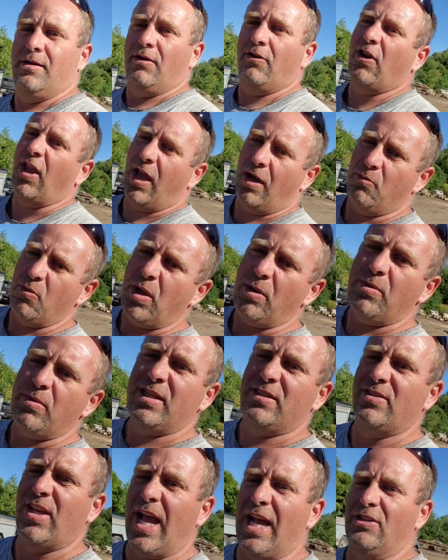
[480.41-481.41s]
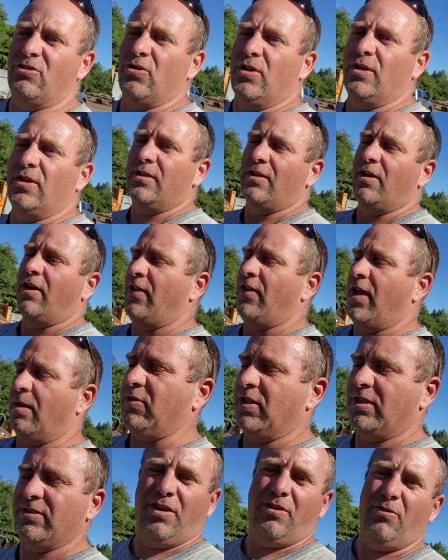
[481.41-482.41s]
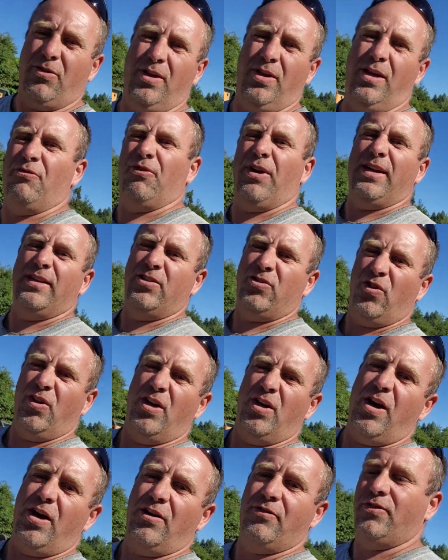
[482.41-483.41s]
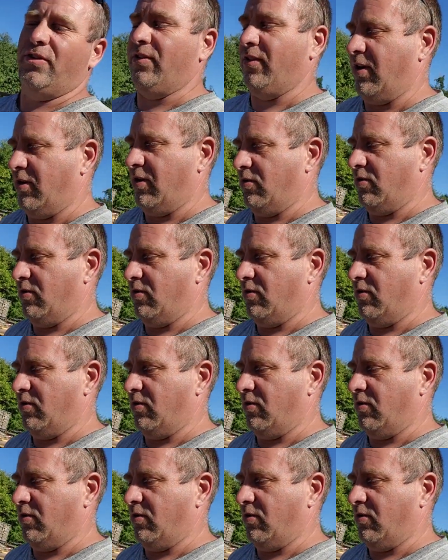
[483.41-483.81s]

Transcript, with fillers: Okay, I may be exaggerating on that because I don't think it rains very often there.